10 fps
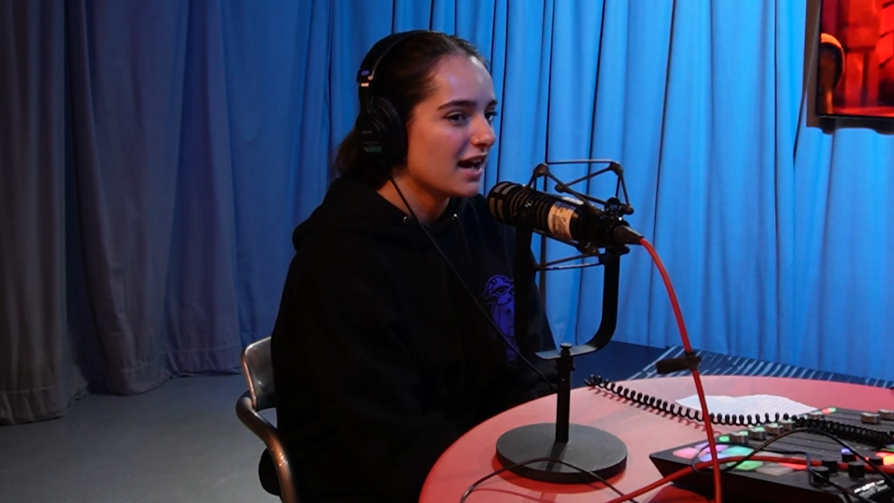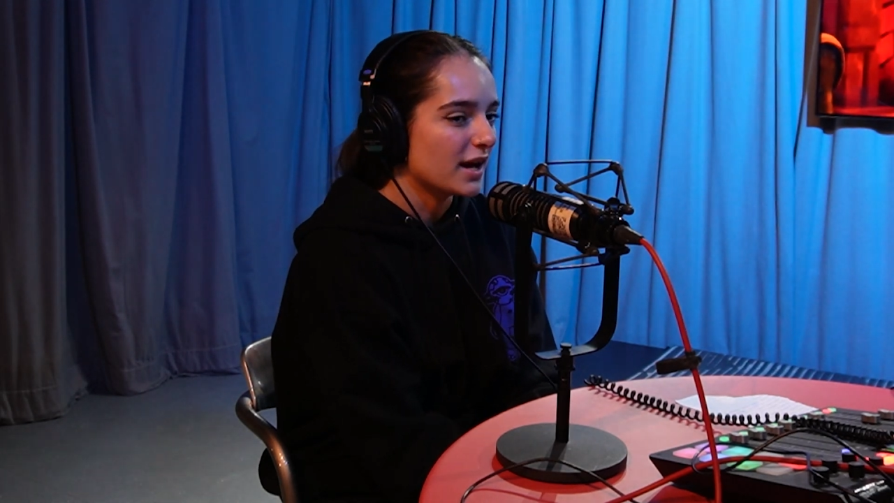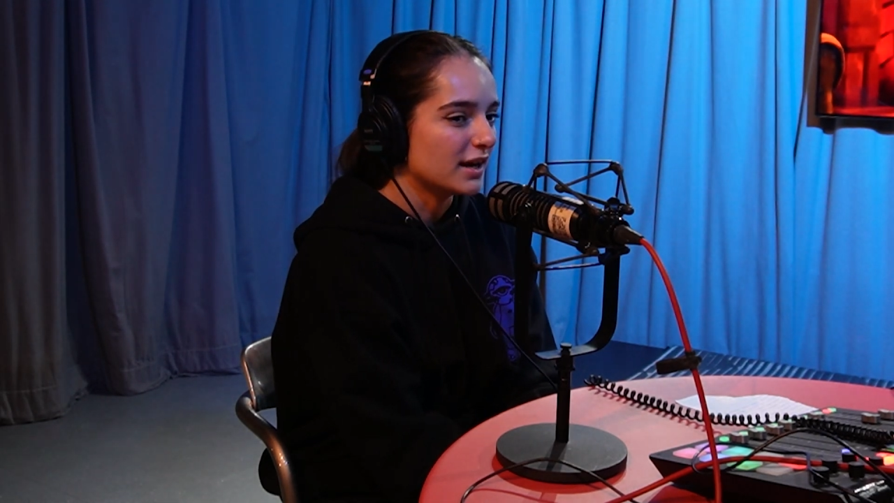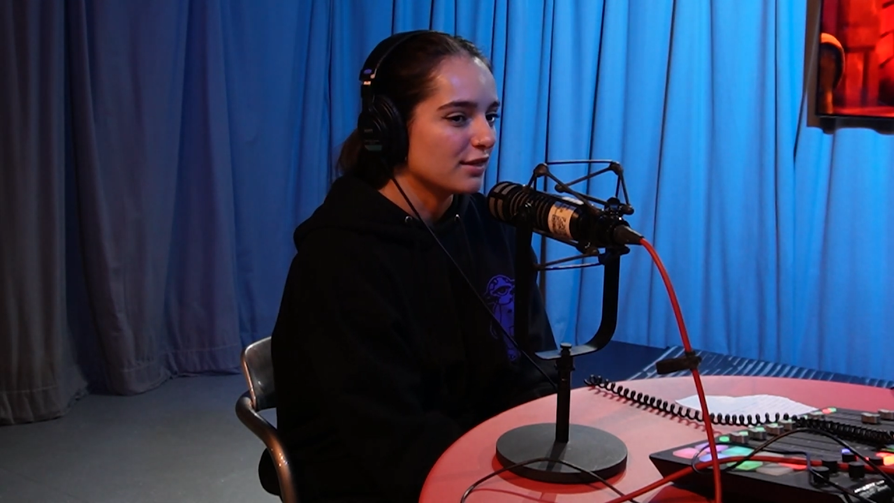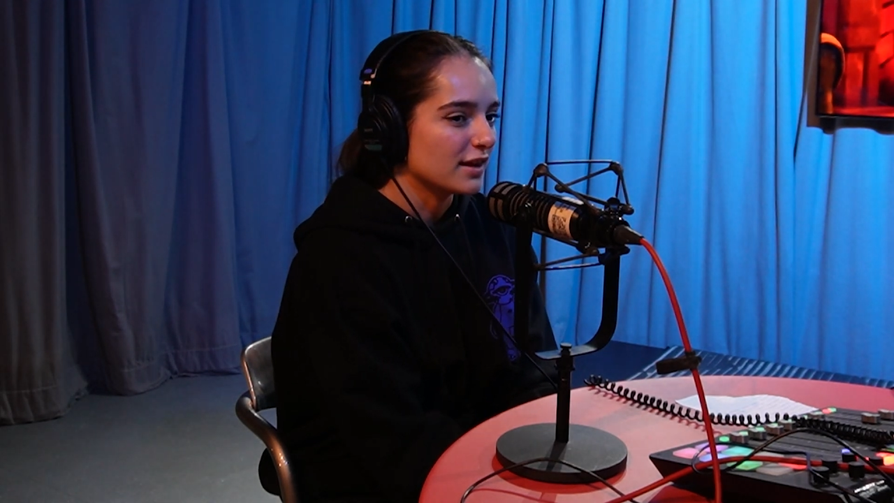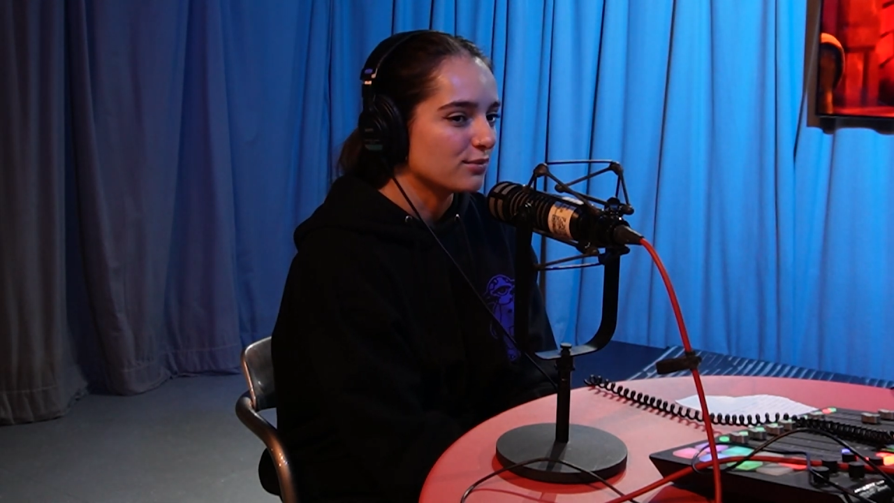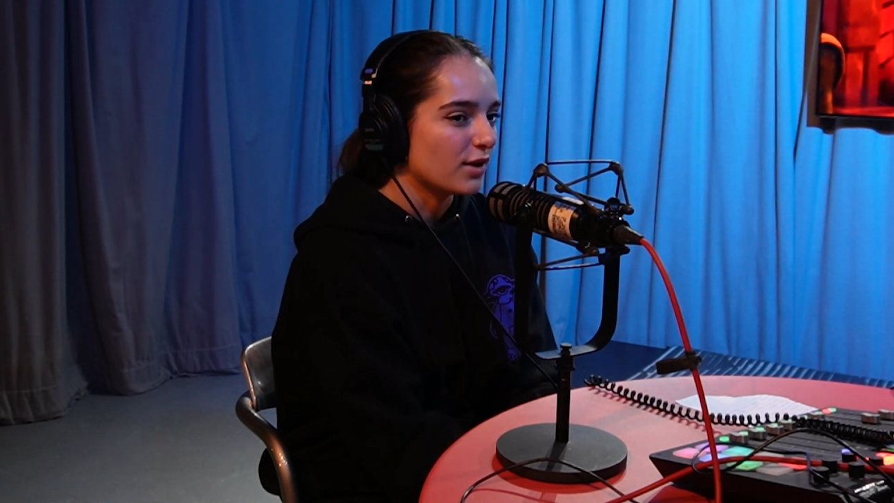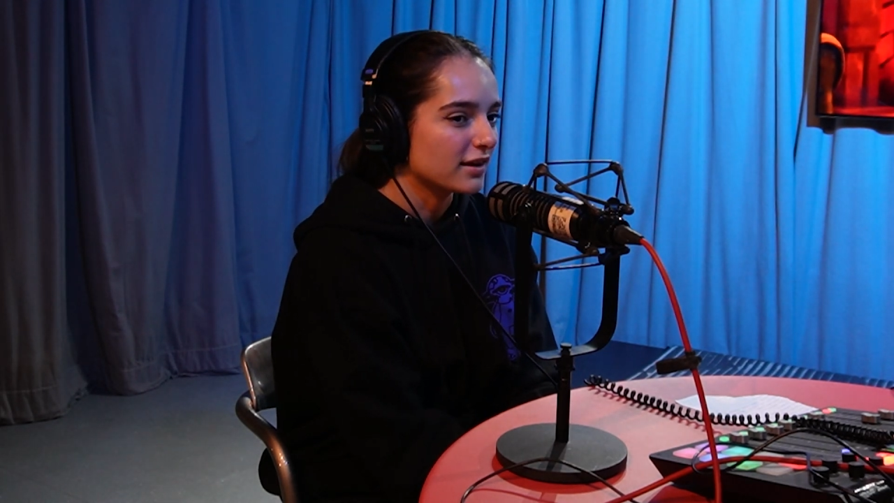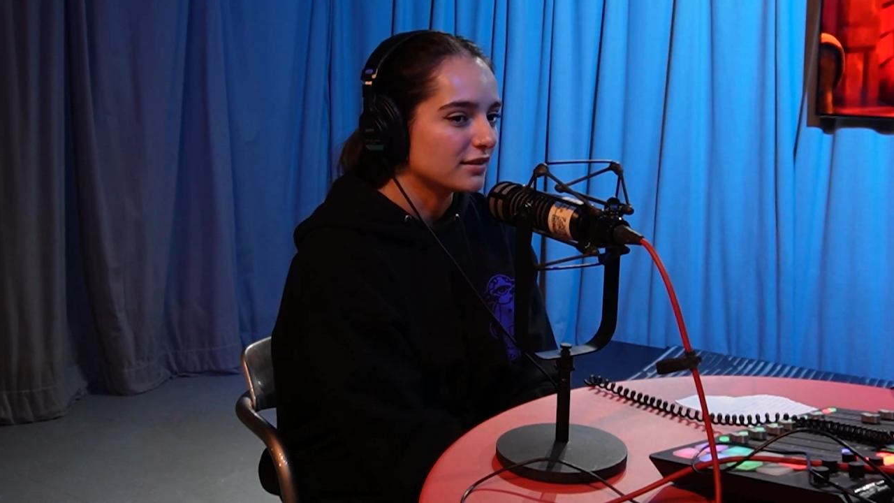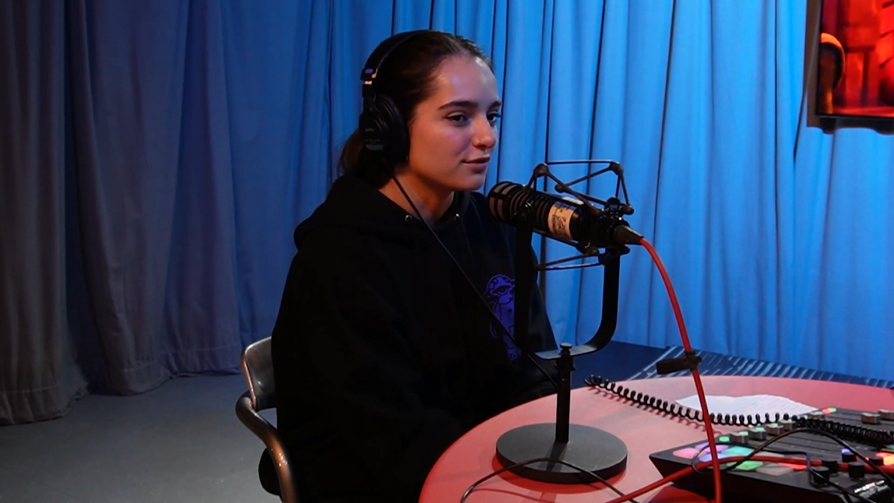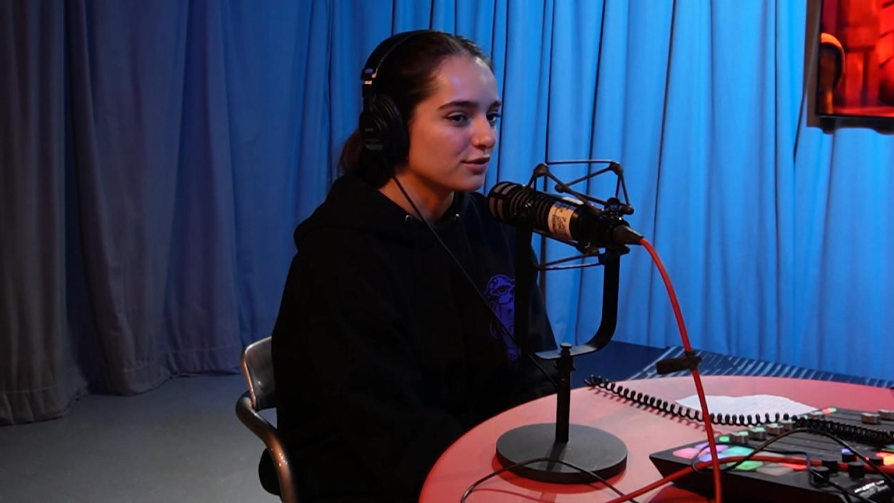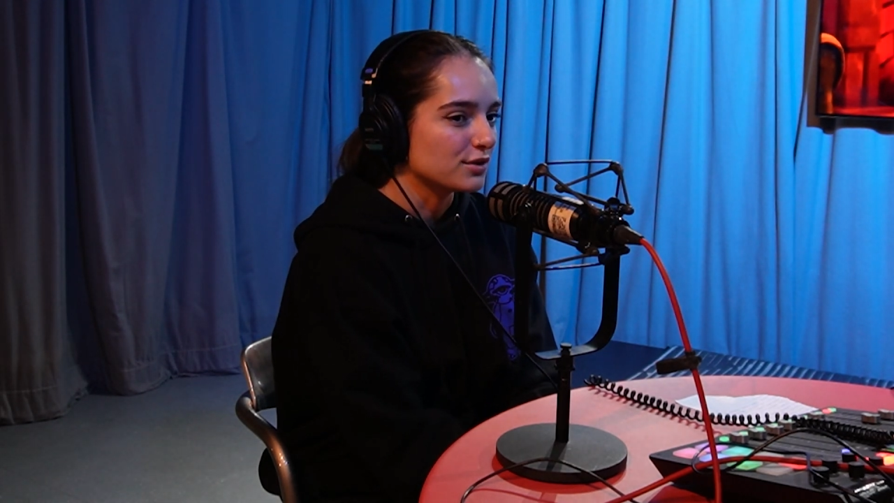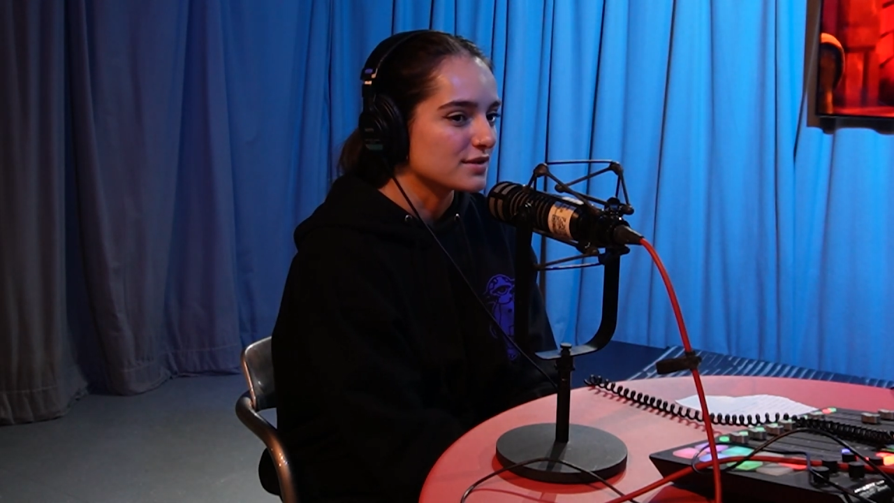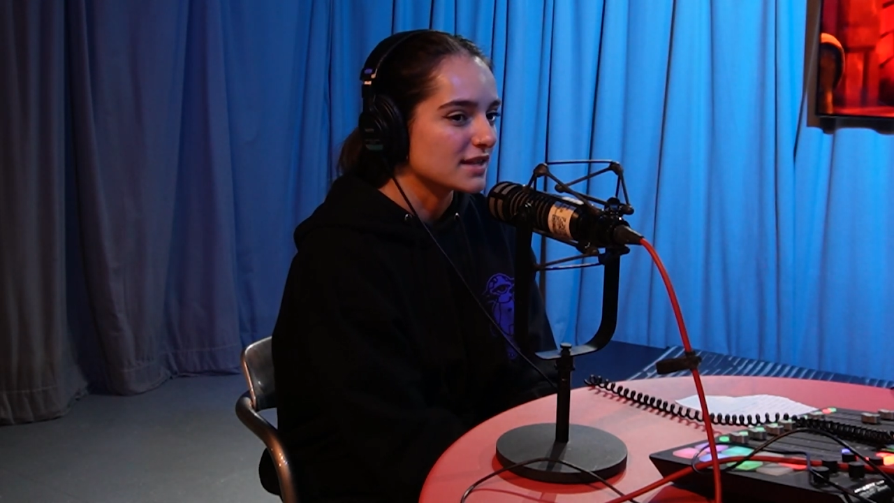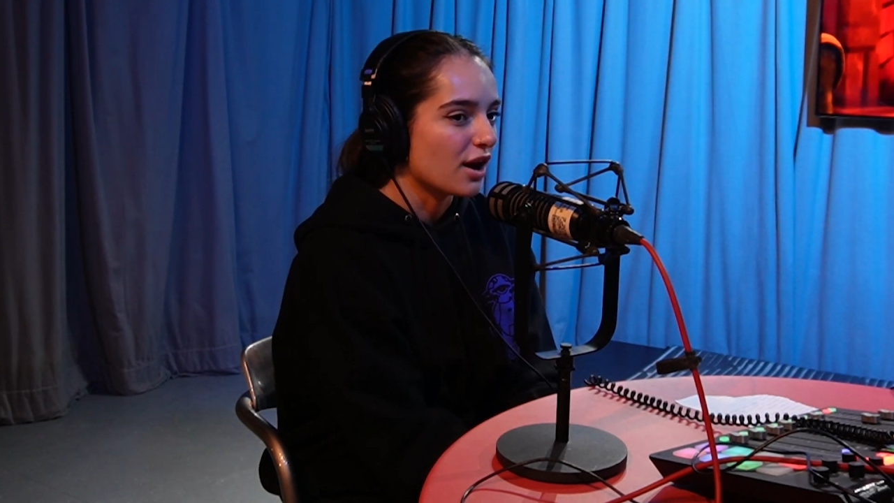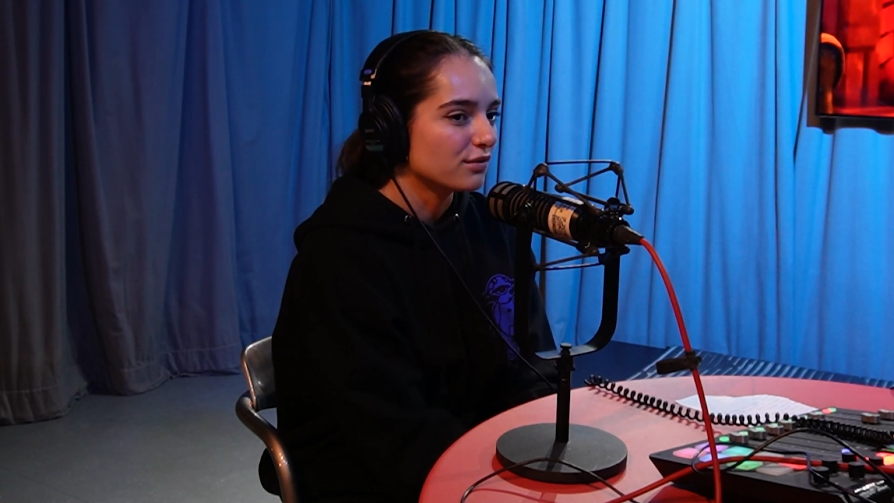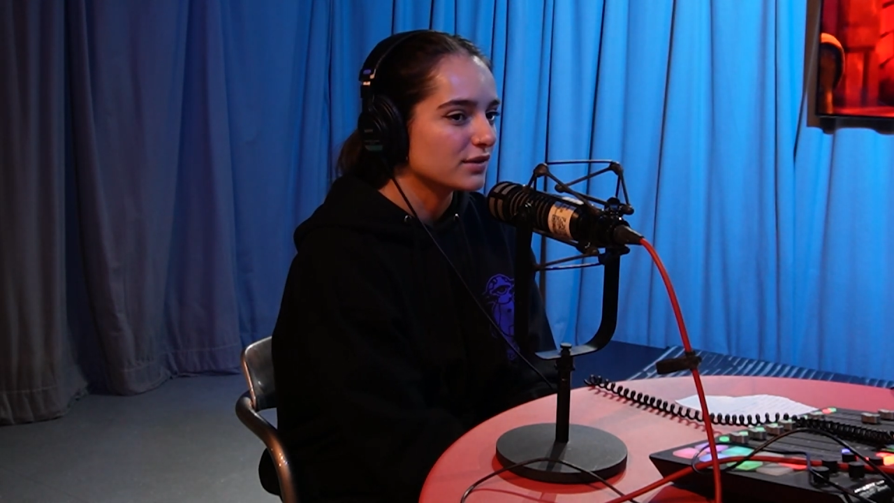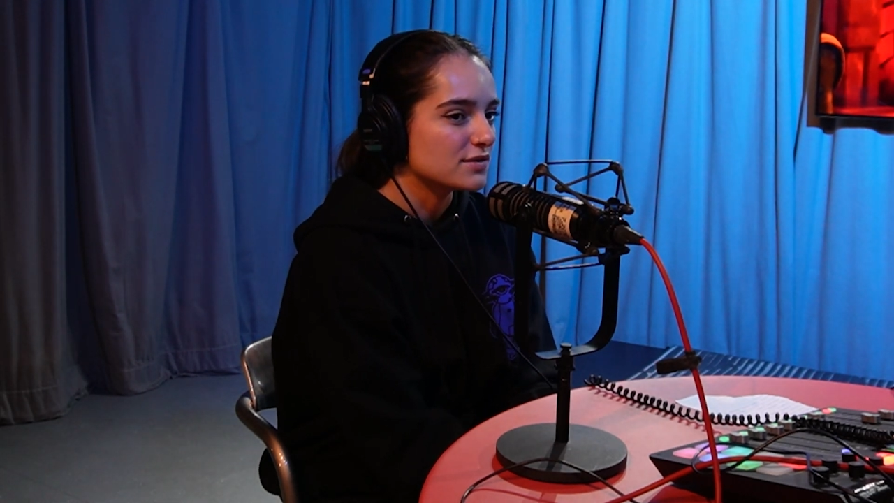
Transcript: And I think working for yourself